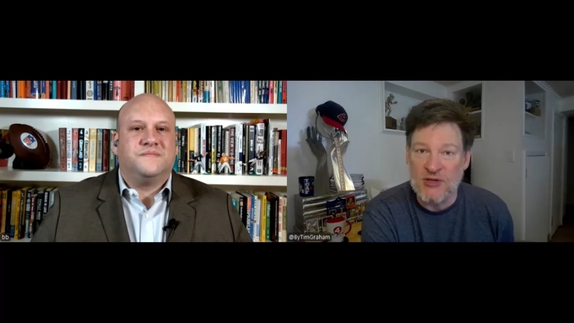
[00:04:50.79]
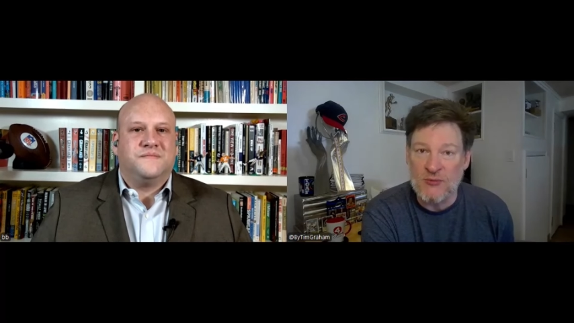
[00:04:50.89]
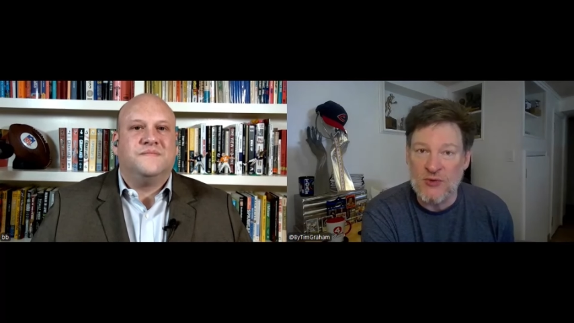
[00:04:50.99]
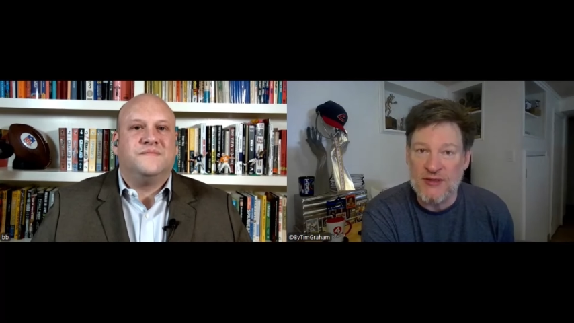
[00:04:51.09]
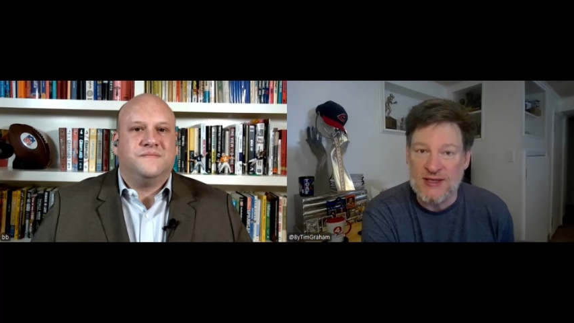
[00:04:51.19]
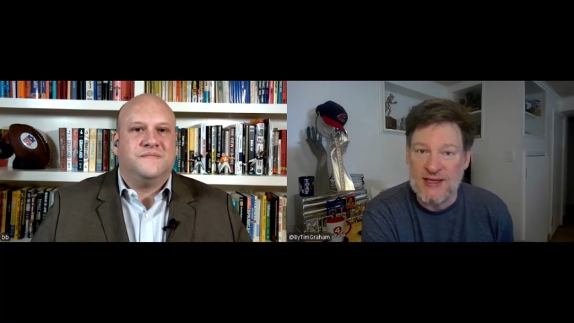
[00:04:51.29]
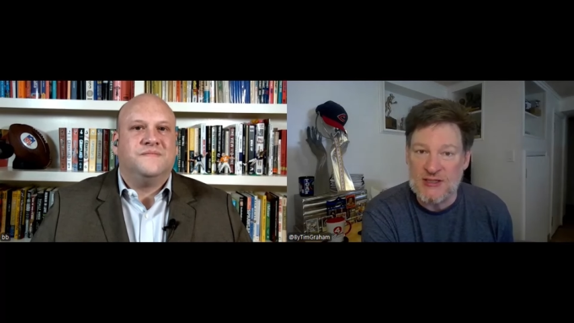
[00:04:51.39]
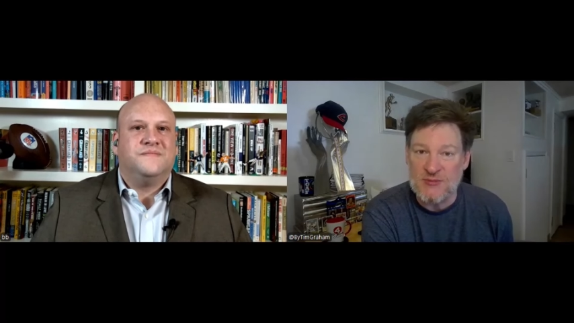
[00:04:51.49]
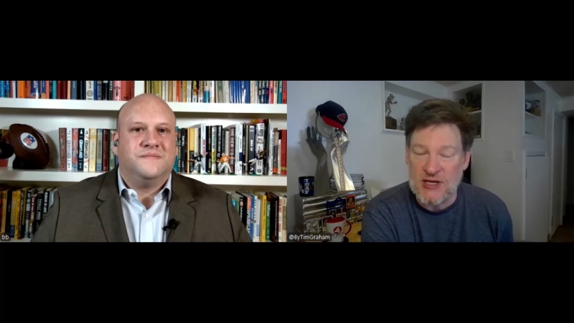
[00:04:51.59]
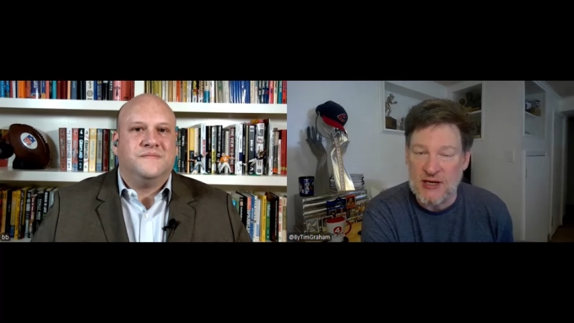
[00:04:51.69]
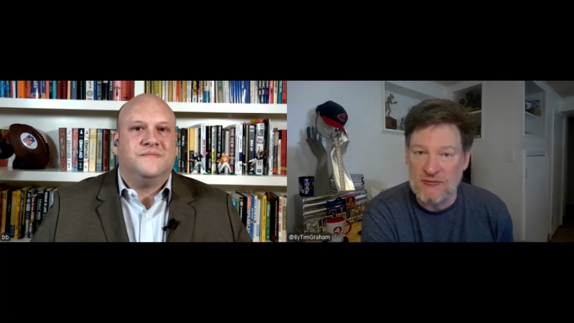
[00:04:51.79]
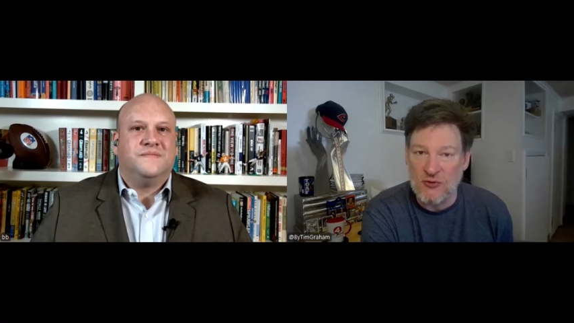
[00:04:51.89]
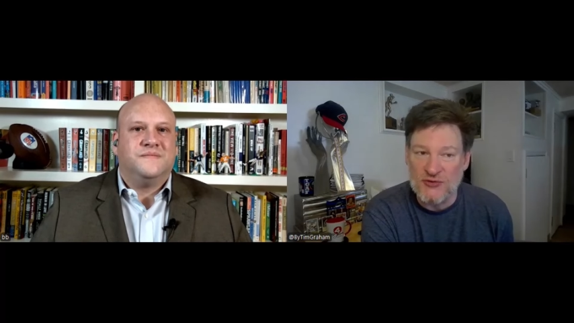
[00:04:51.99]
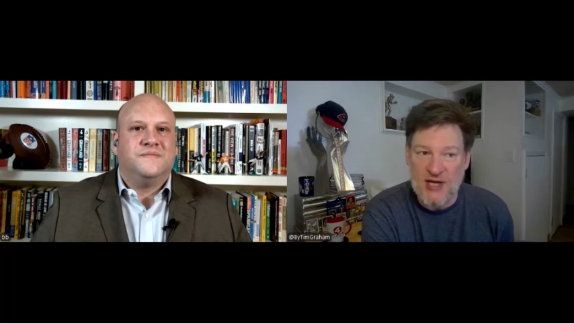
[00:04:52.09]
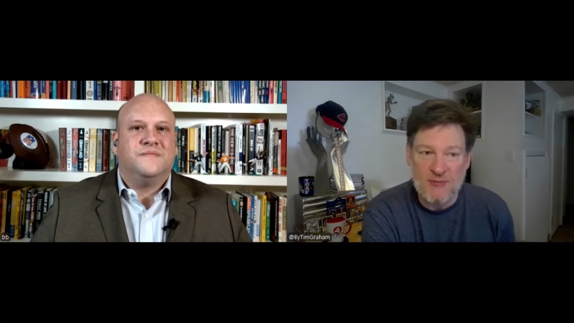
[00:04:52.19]
Speaker 1: been with E S P N
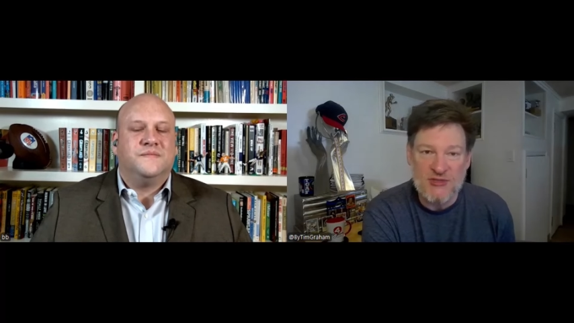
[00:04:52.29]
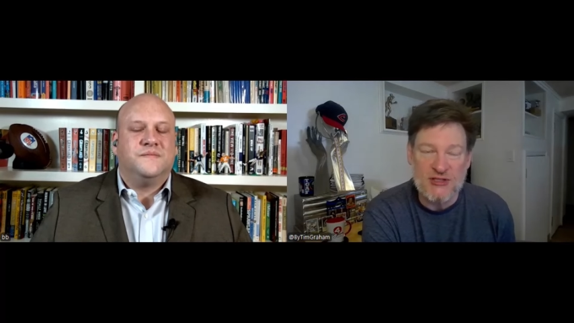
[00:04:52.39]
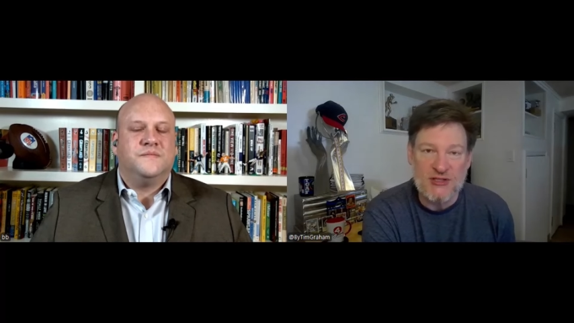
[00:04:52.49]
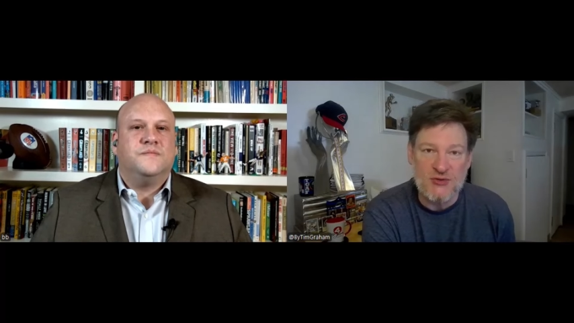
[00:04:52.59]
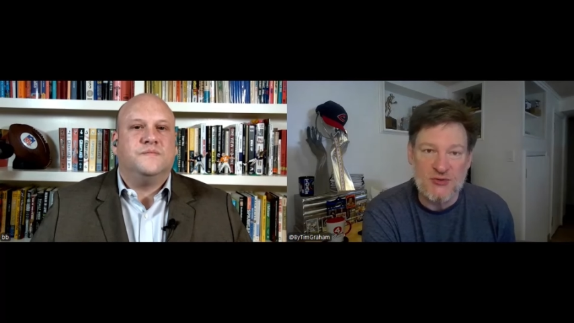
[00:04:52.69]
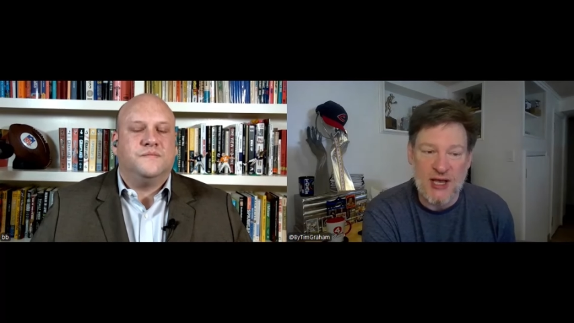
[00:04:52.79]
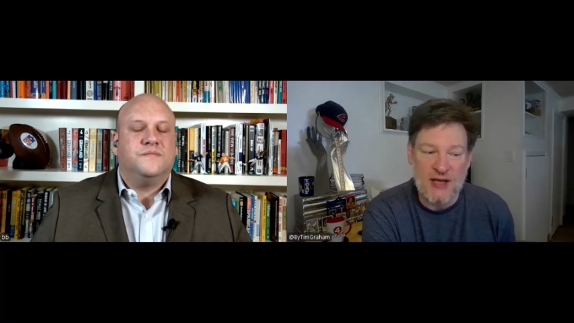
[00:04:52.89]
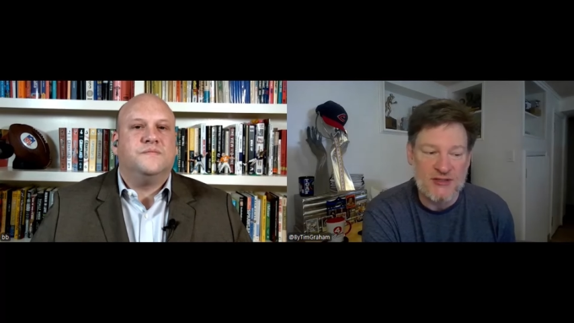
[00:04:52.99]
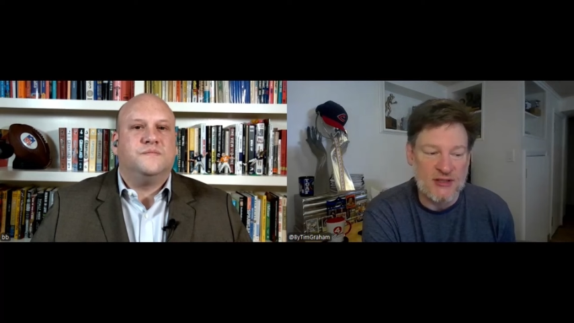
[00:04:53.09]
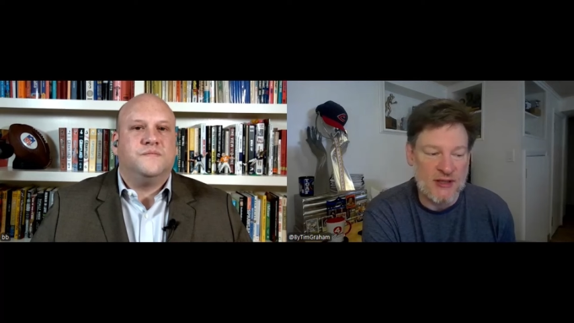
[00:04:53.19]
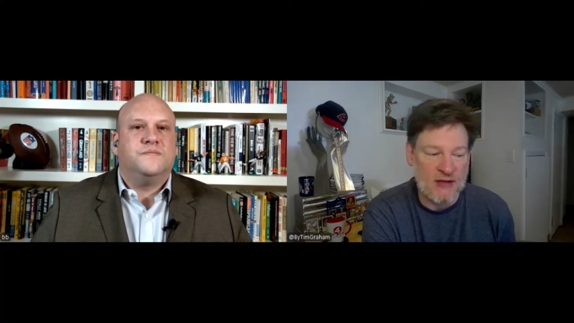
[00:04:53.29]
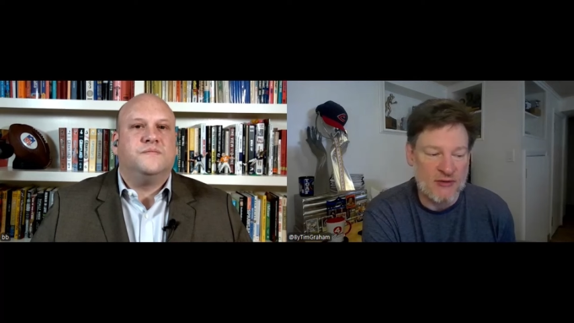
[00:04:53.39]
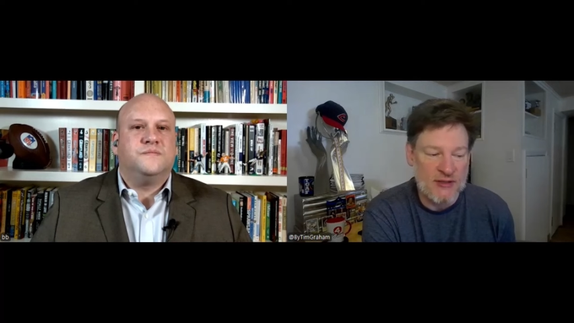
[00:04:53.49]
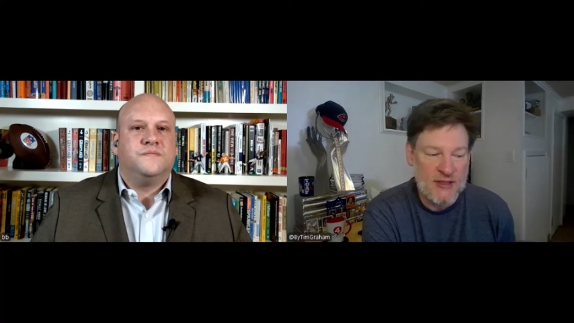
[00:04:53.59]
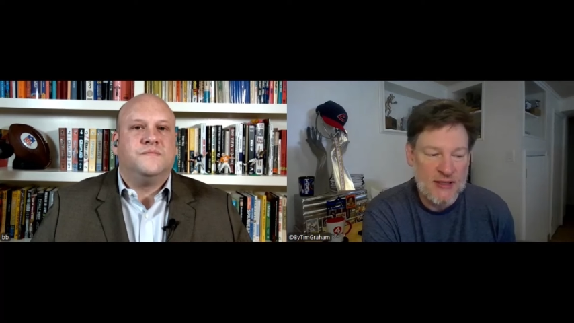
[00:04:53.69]
full-time since two thousand
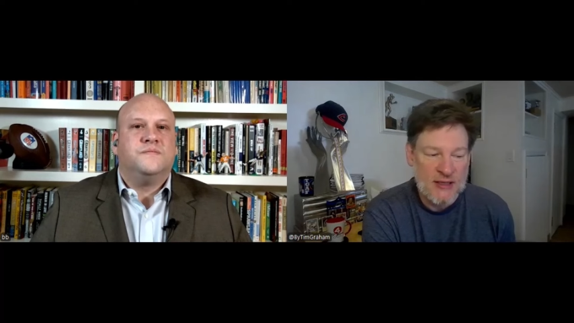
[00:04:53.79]
eleven.